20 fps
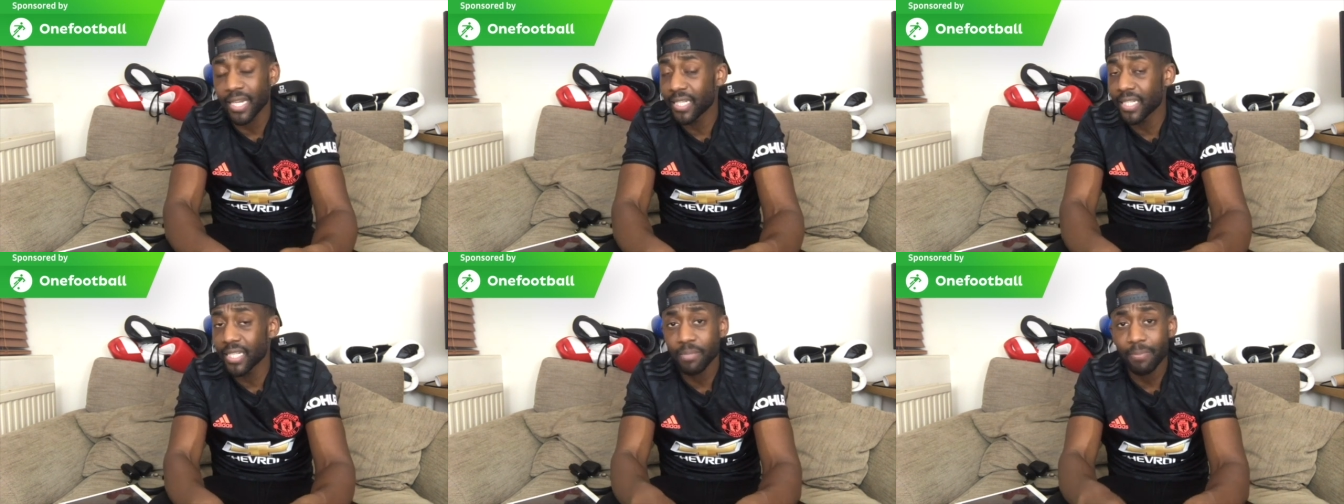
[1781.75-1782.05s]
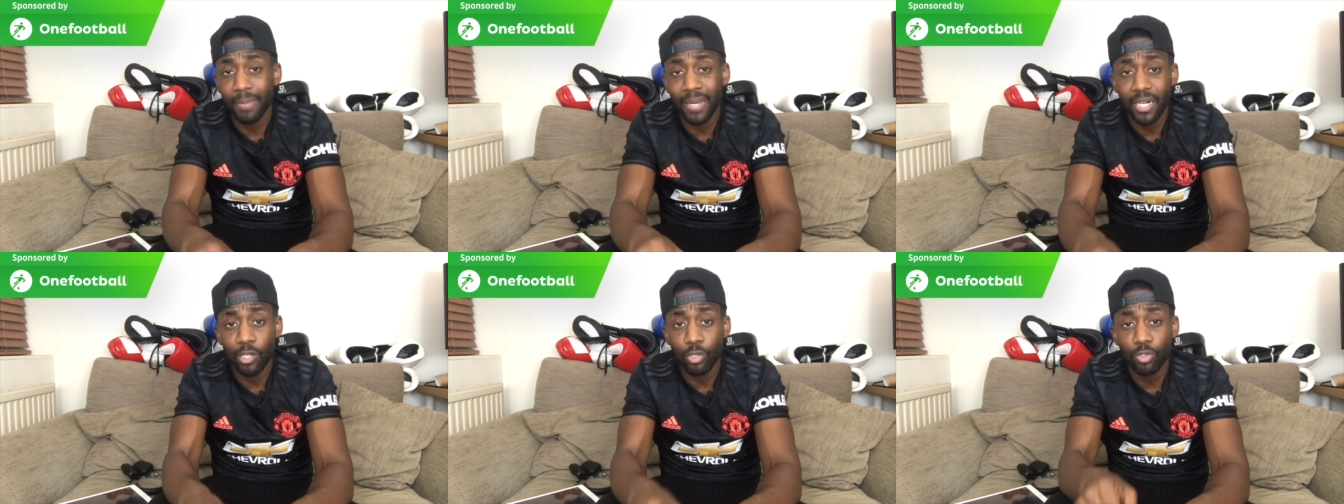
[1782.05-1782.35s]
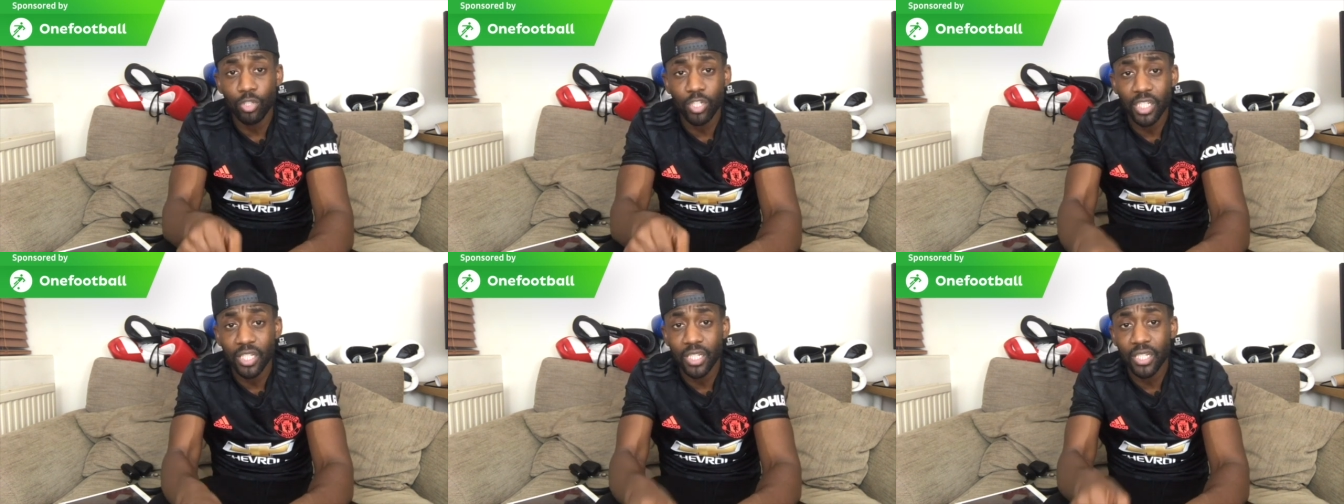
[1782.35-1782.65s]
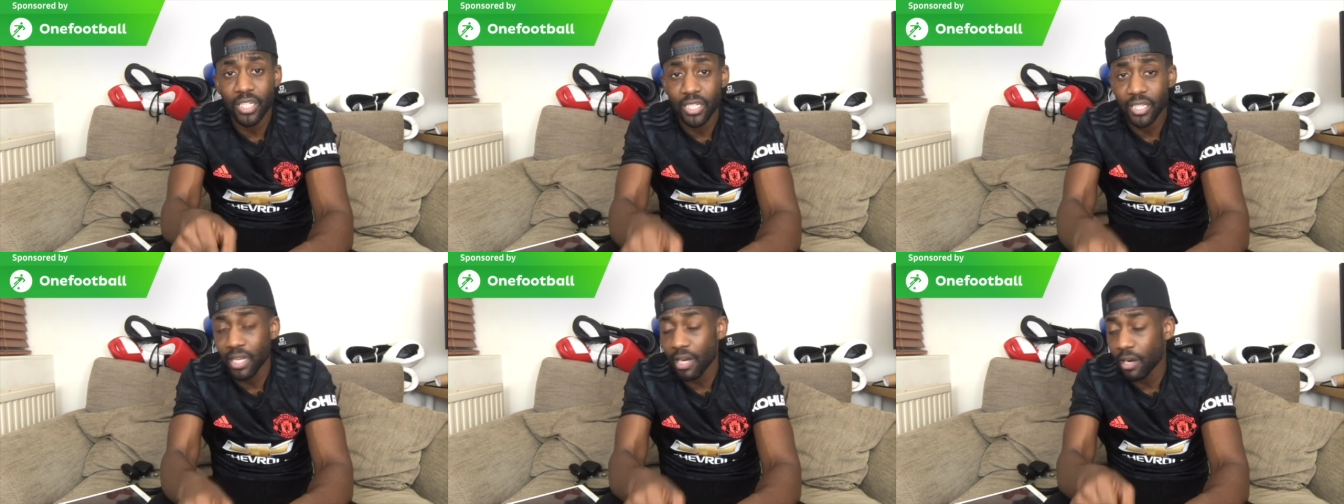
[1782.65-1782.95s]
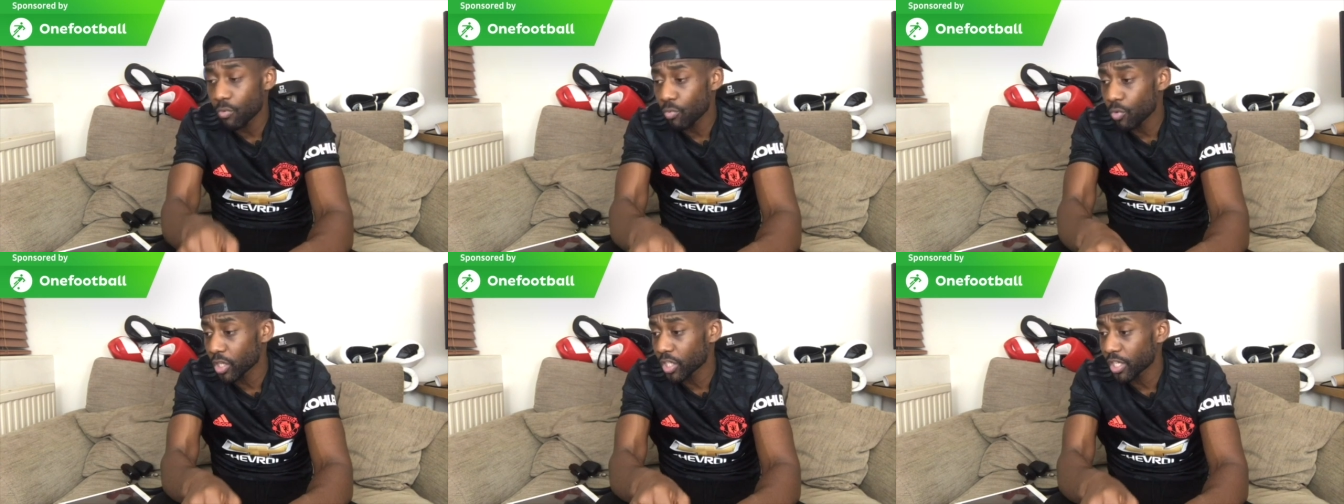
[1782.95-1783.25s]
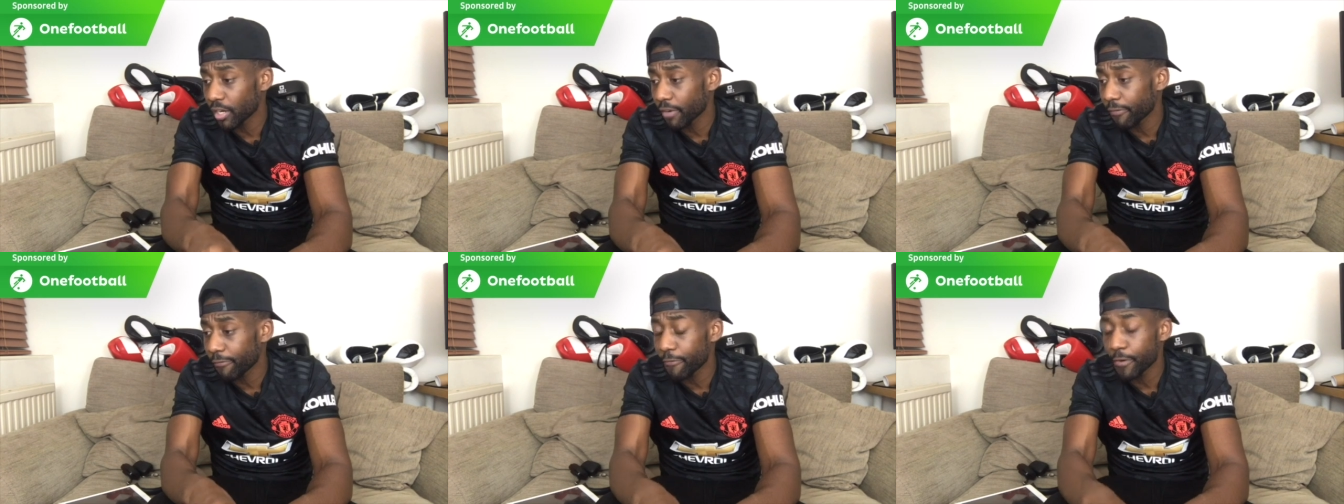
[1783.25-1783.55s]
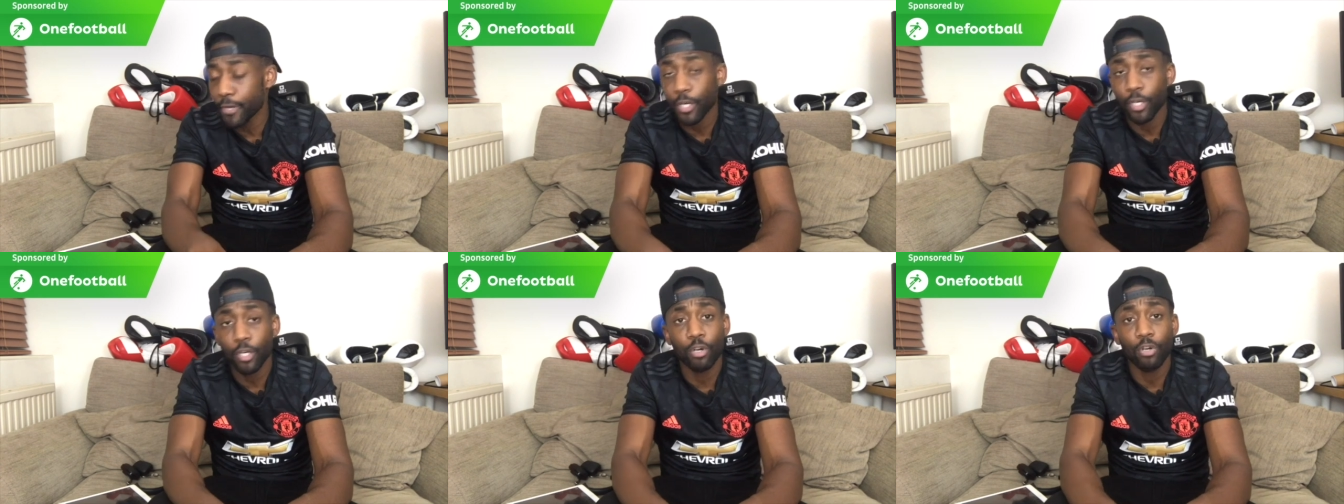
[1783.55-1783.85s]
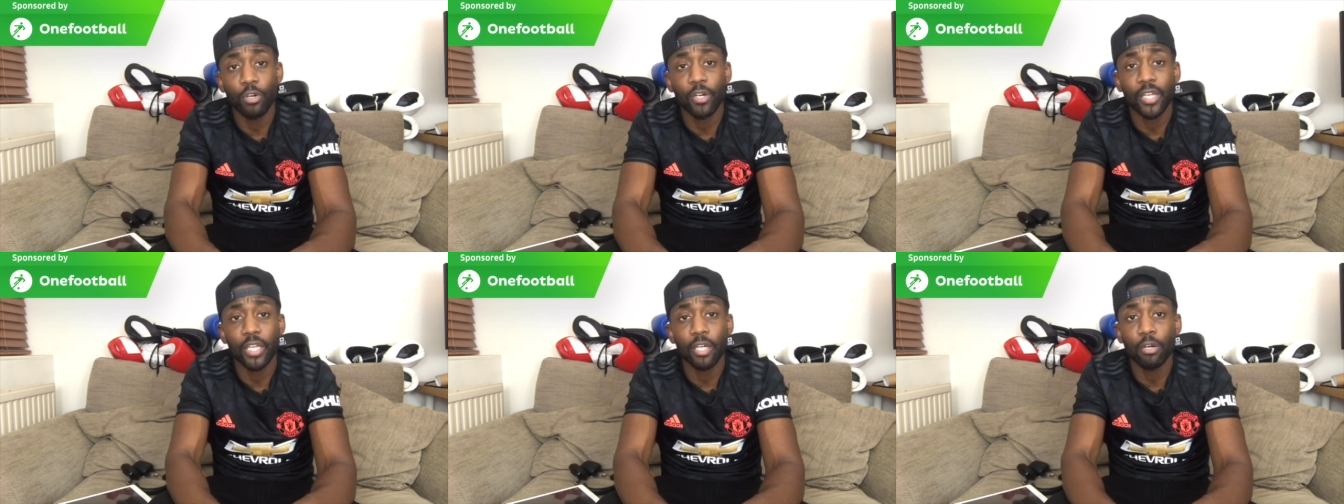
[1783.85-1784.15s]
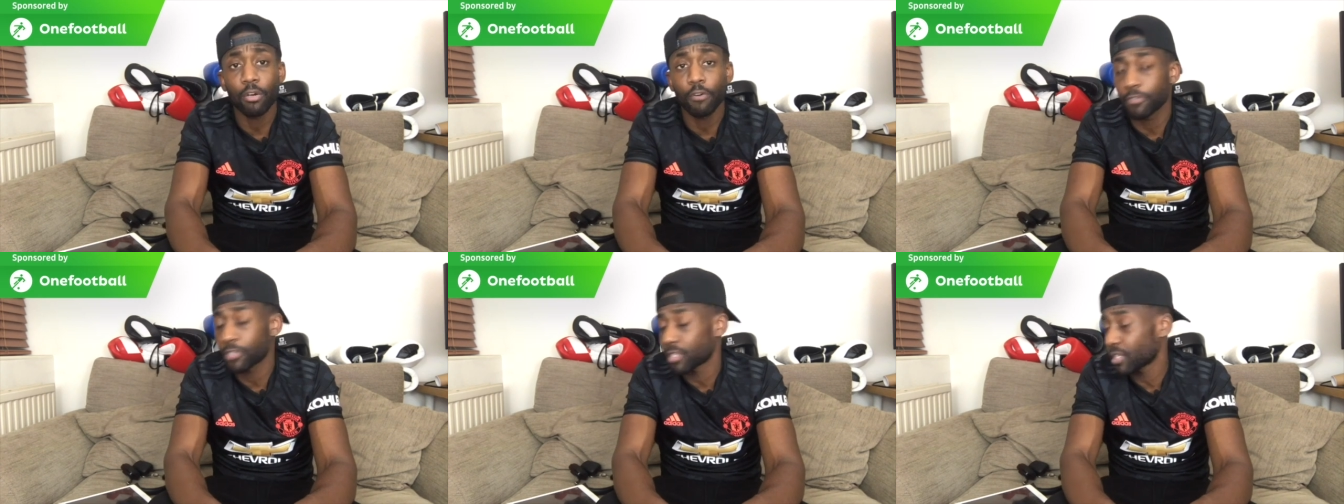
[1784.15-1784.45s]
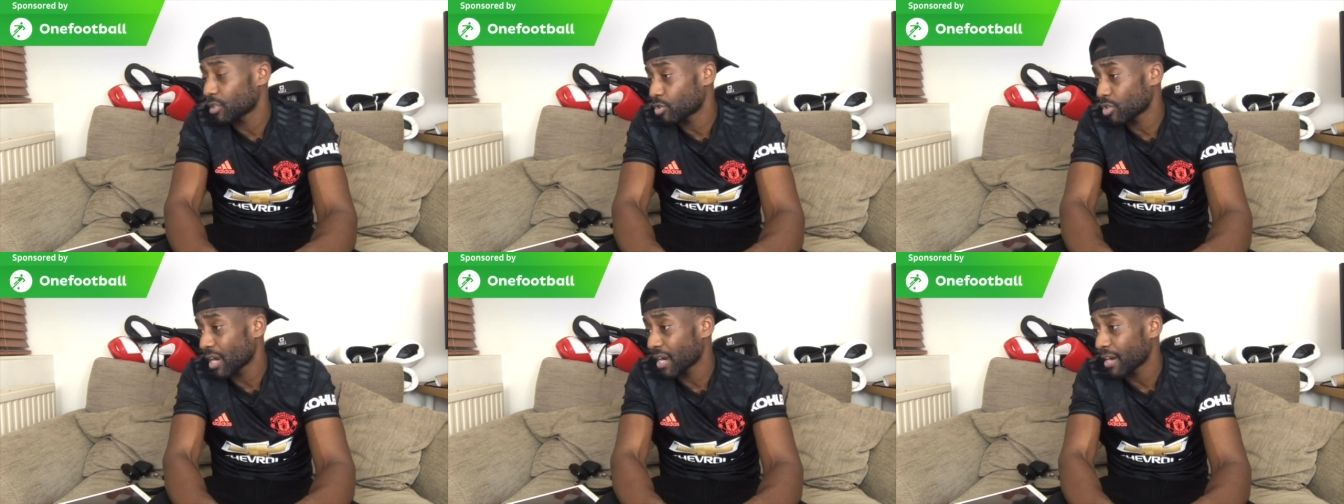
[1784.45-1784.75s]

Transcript: These men are not sitting down watching three o'clock kickoffs and trying